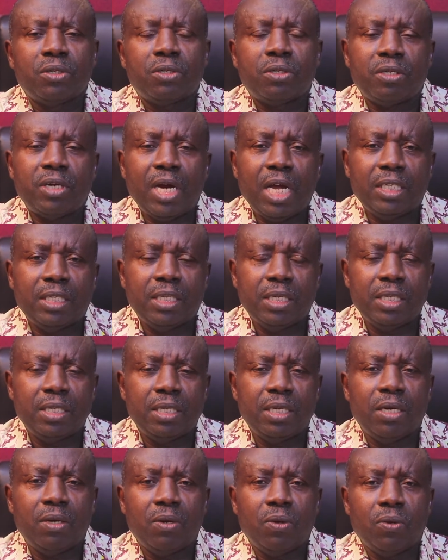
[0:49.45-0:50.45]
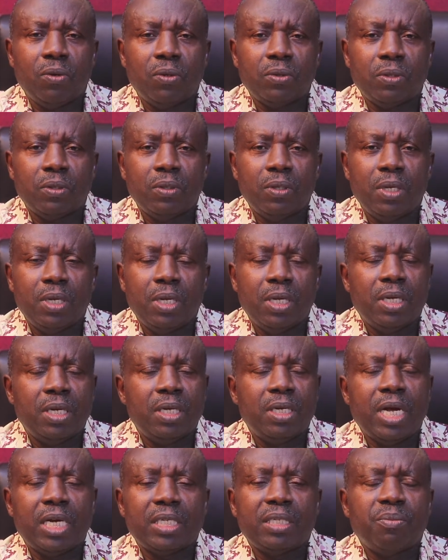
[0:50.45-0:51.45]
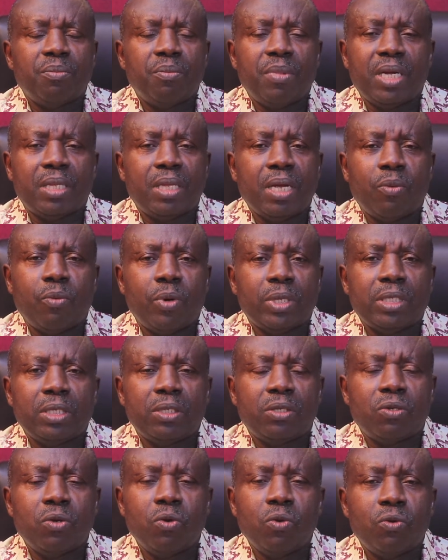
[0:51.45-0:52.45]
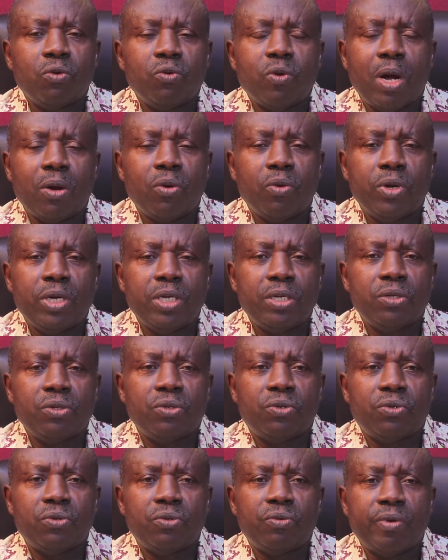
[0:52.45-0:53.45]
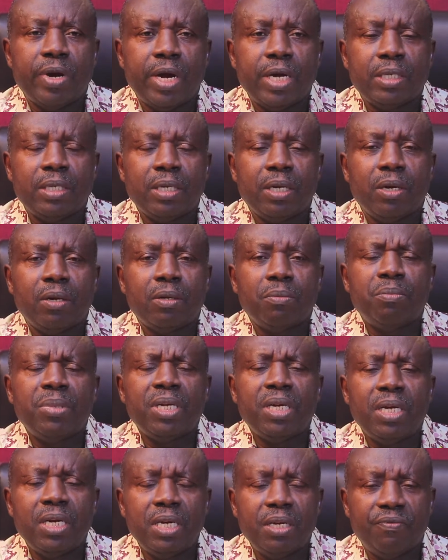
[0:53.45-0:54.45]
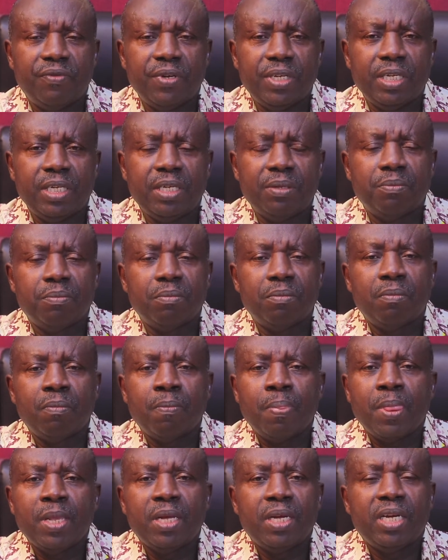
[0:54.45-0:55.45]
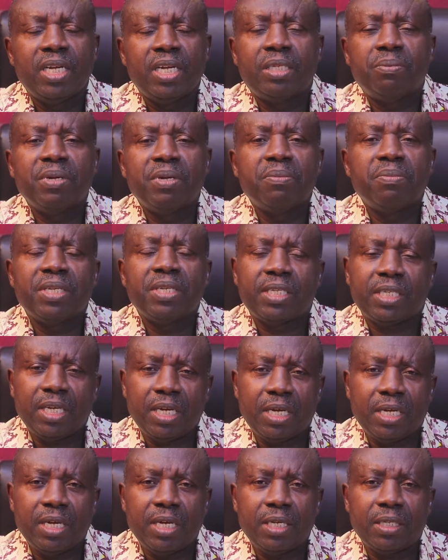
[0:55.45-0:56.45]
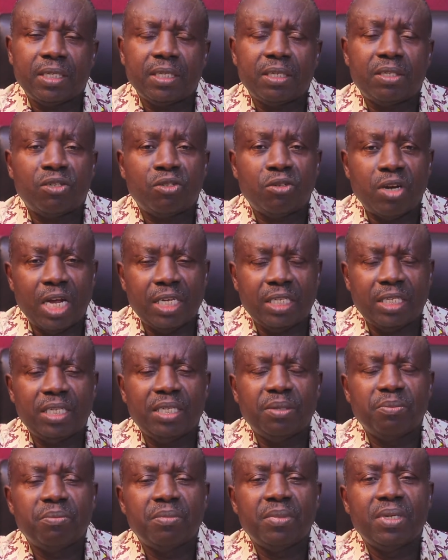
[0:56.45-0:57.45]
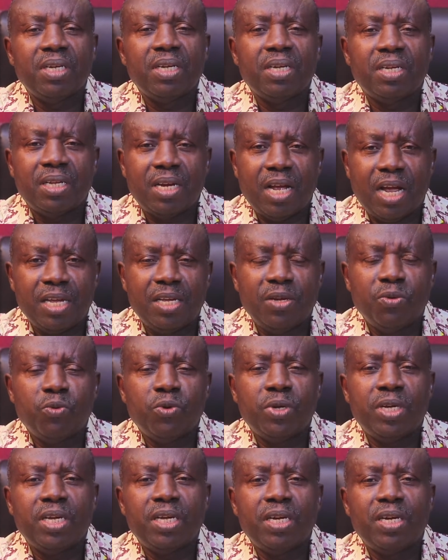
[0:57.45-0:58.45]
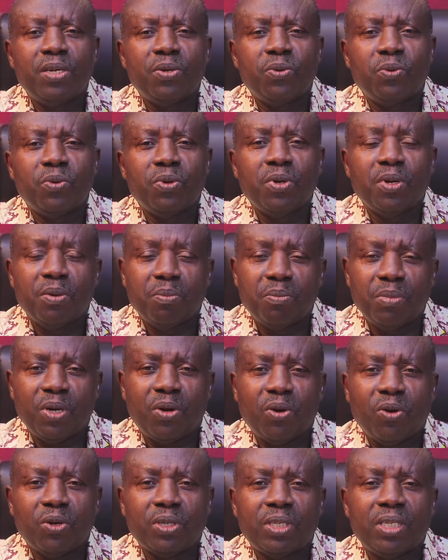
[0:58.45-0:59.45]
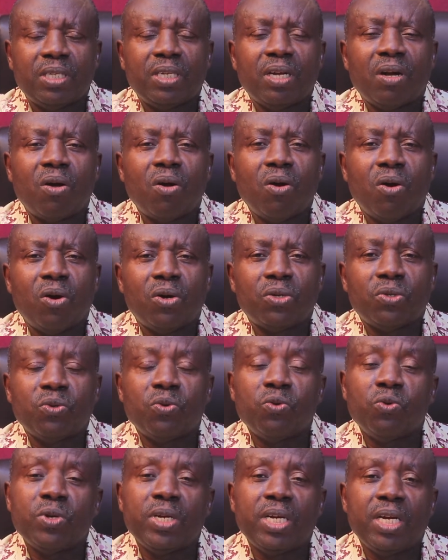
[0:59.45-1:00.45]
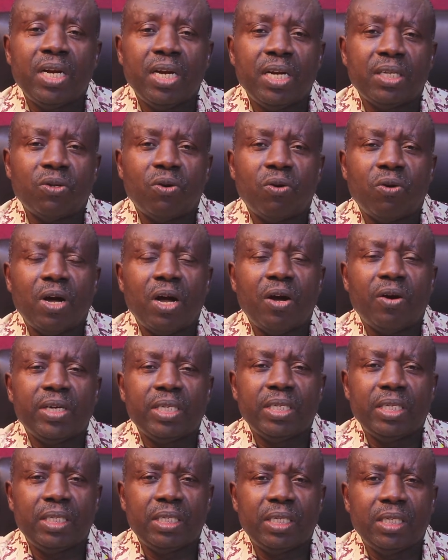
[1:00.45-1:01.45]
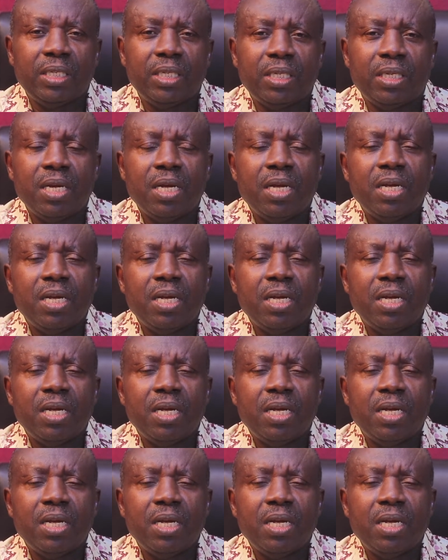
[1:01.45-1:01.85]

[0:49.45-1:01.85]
Trust in the Lord. It doesn't matter what you are going through right now. Believe in him. It may be sickness. Trust him that he will heal you, because he's a God who healeth all our diseases.